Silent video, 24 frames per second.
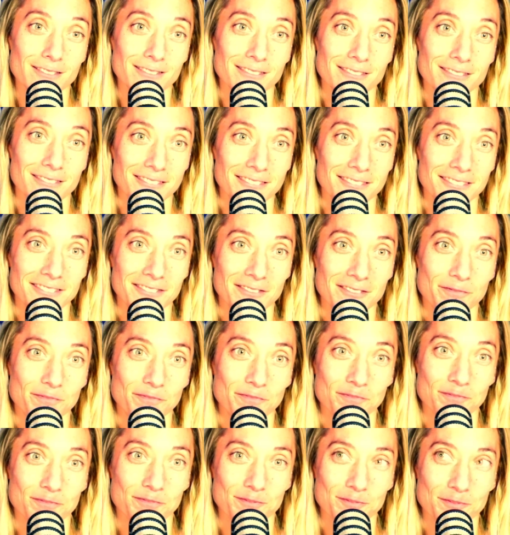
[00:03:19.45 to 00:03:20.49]
Season
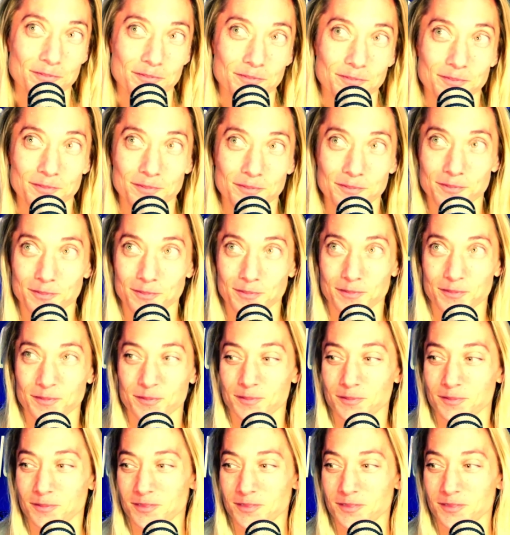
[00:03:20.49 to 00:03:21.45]
3 when we have funding.